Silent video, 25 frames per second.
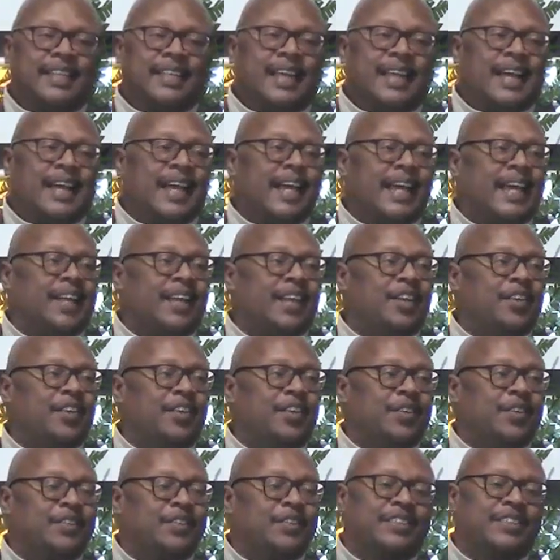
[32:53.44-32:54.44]
I had a
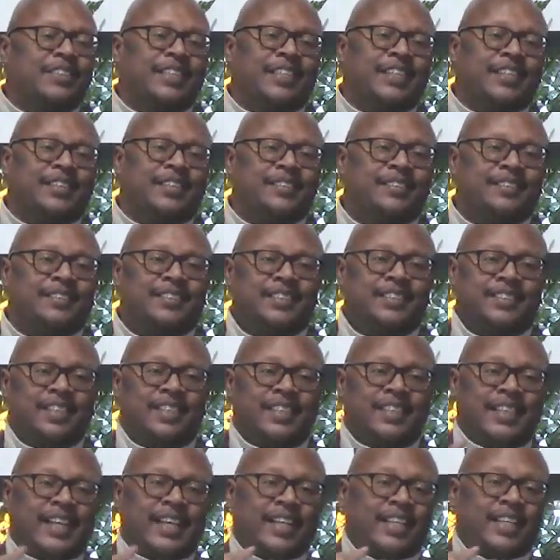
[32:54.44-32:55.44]
nurse there, Sister
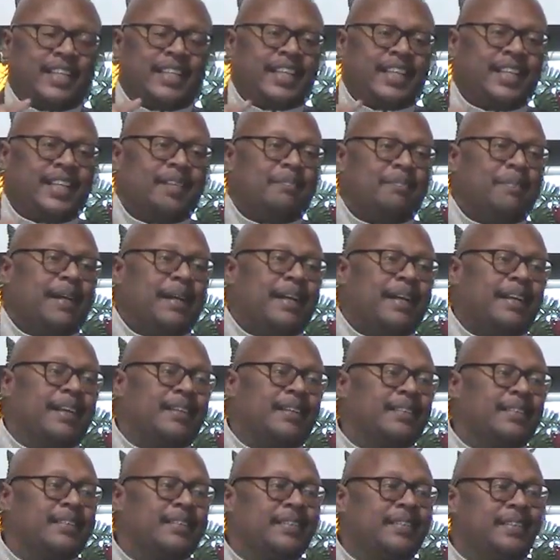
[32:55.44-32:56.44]
Natalie in the back.
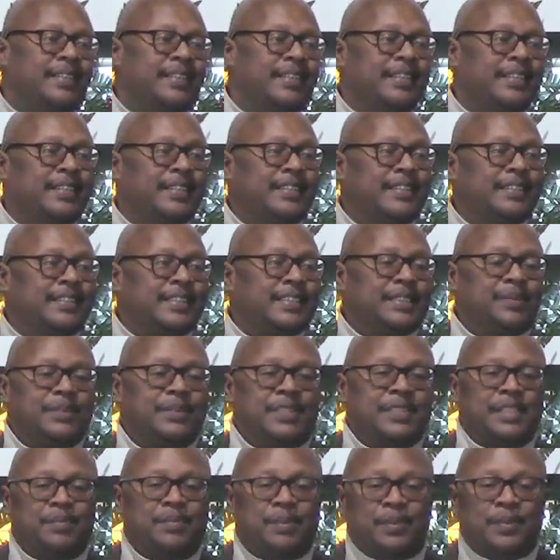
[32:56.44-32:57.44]
She was
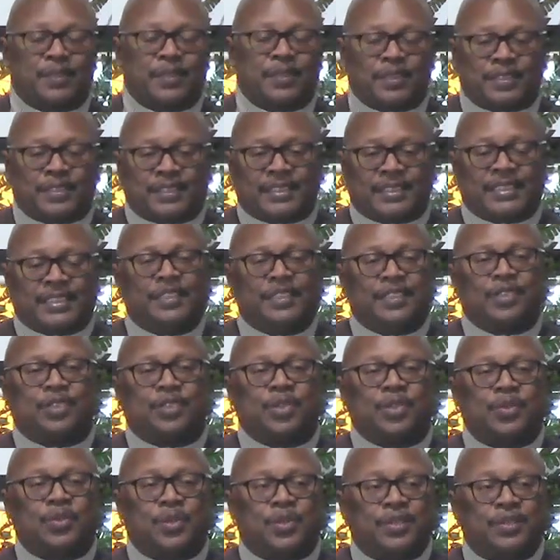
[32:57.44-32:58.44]
able to tend
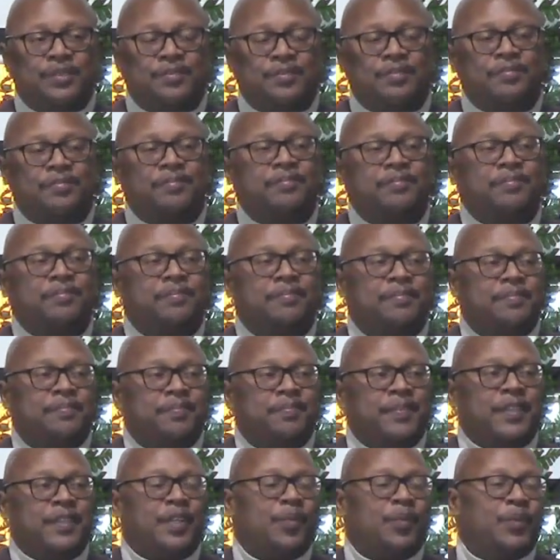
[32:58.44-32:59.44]
to her,
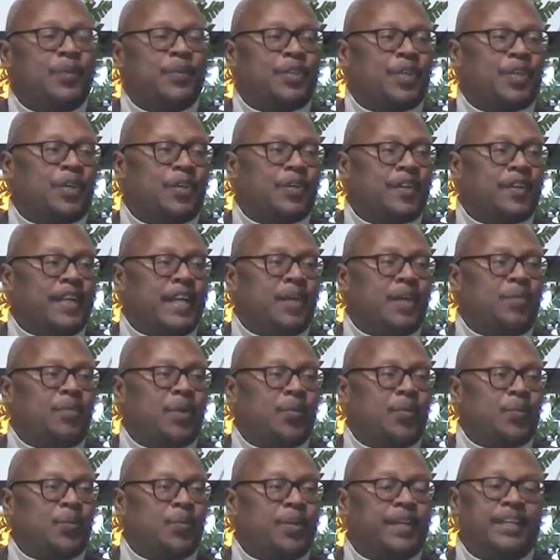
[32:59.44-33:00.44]
and then we called
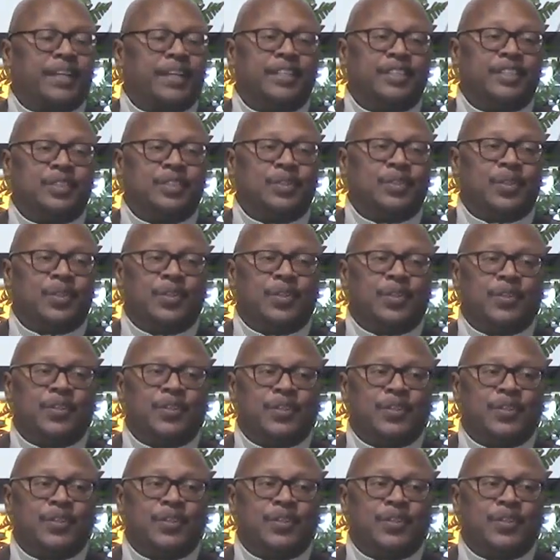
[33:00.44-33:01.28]
911, and as you all know,